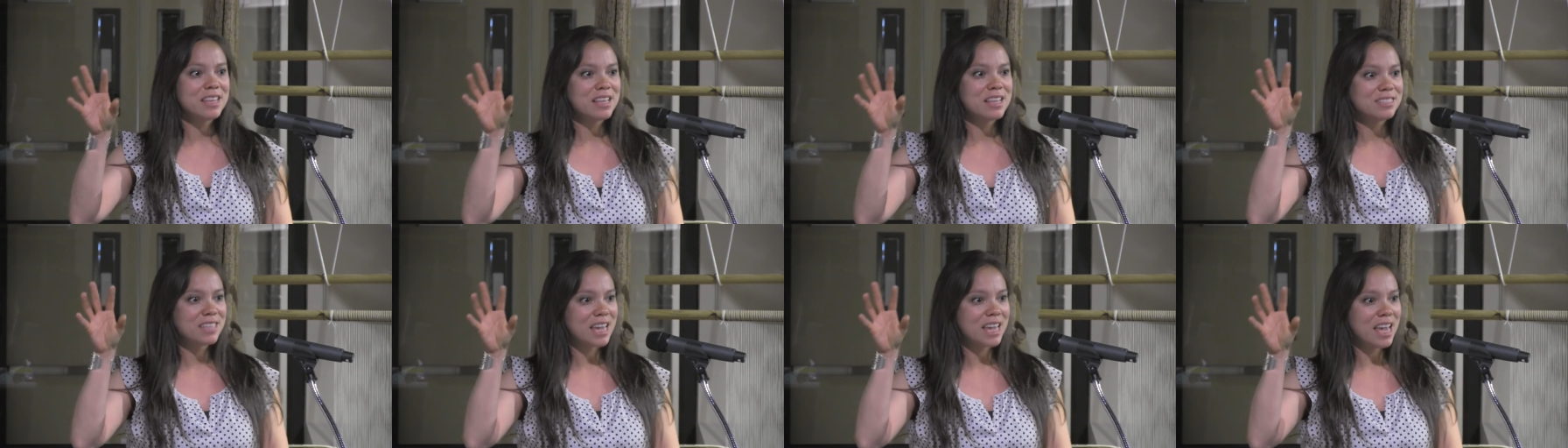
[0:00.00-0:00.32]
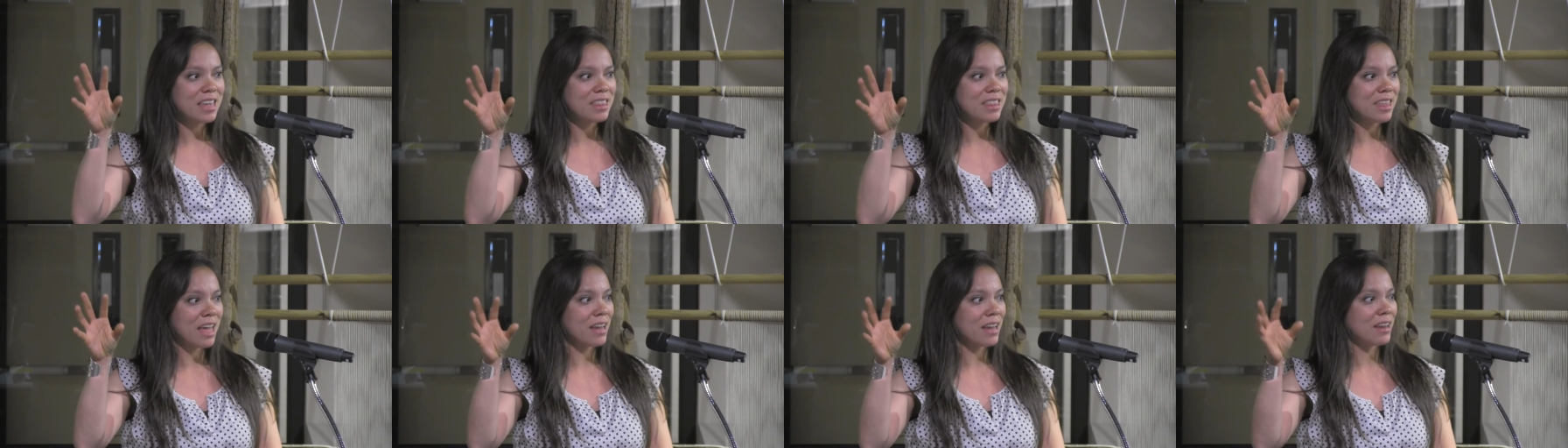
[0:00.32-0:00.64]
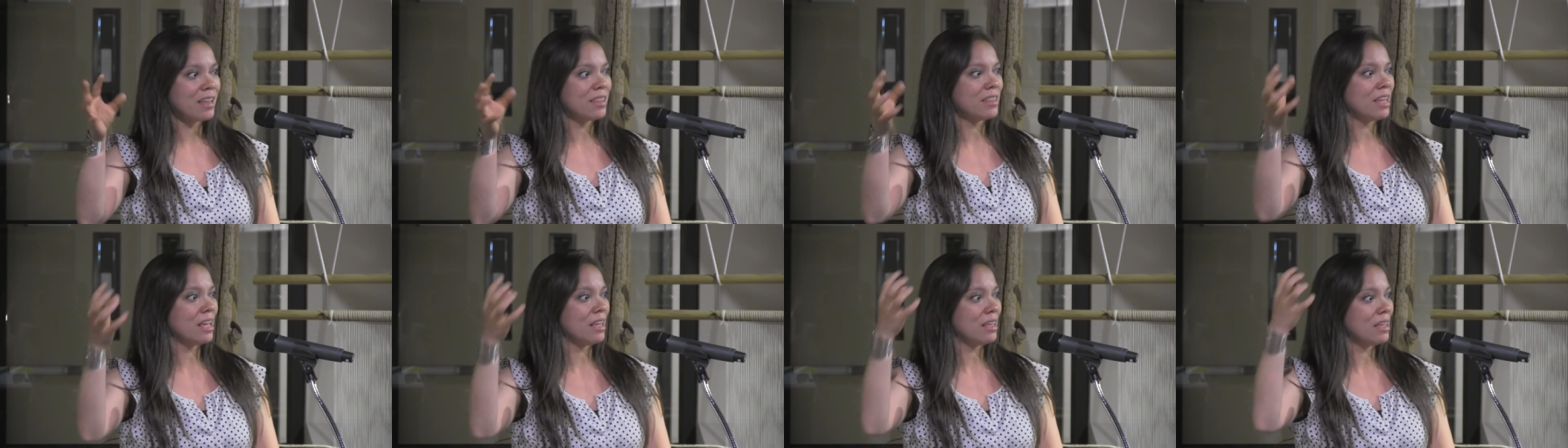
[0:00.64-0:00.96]
They take that
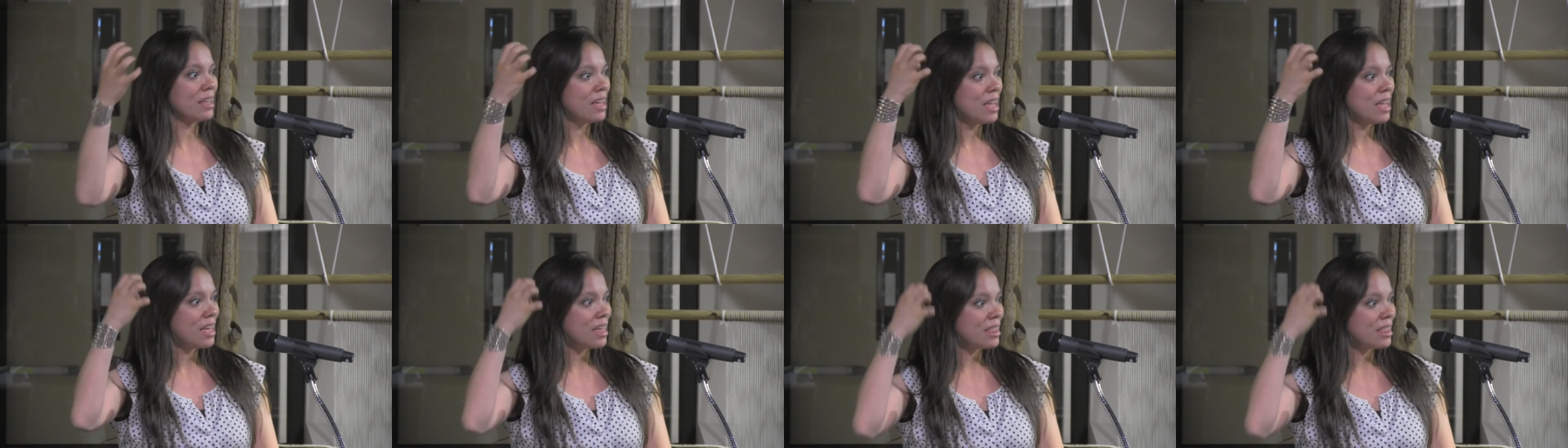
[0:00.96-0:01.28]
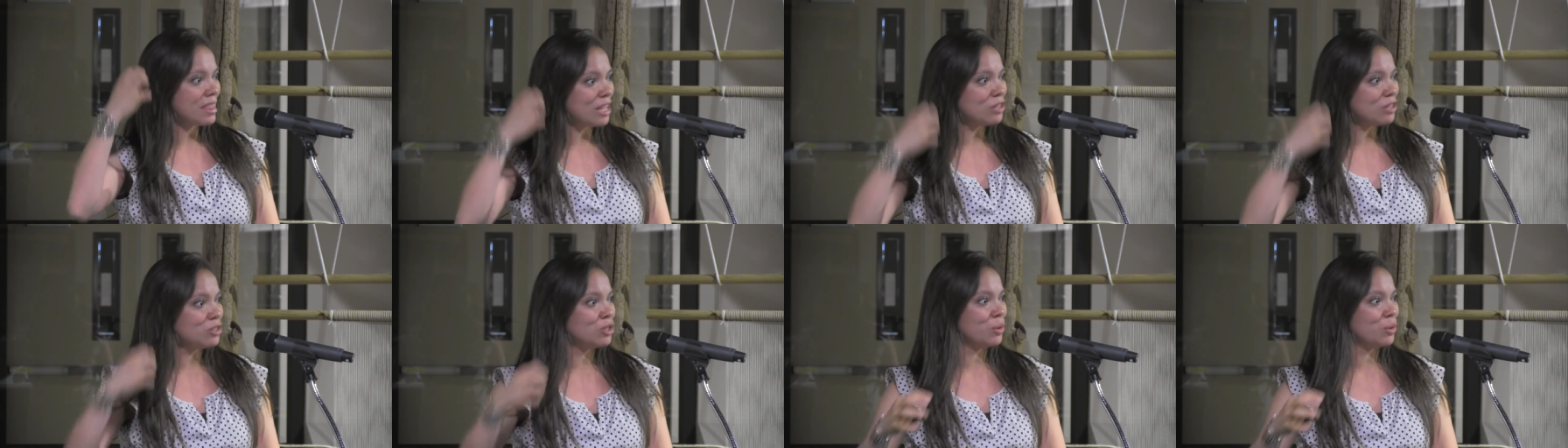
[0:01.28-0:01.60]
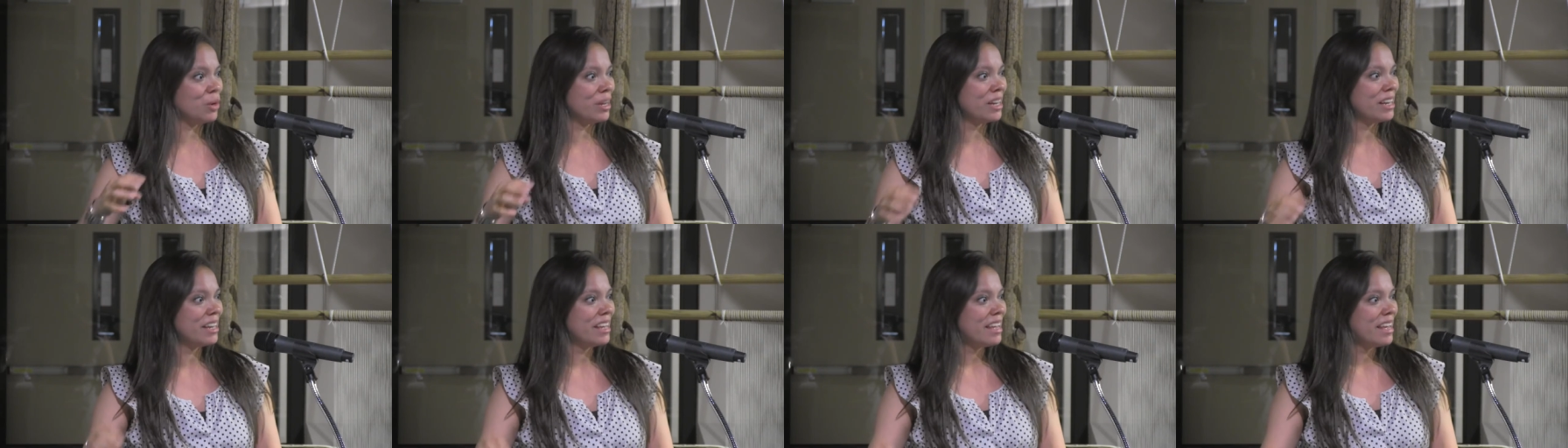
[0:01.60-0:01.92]
and they, and they
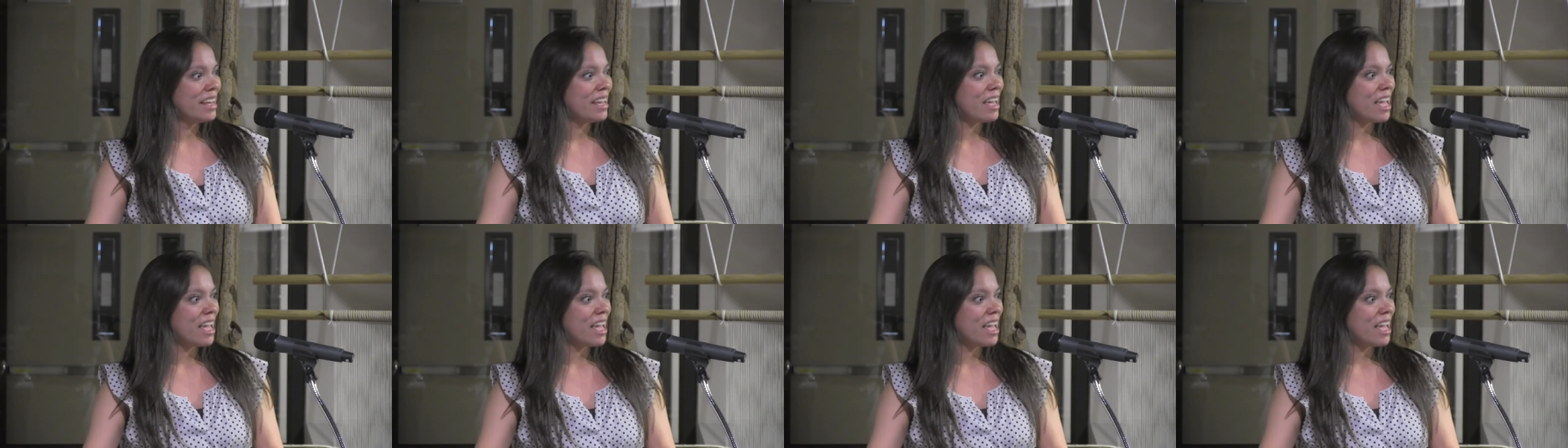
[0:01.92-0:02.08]
do it.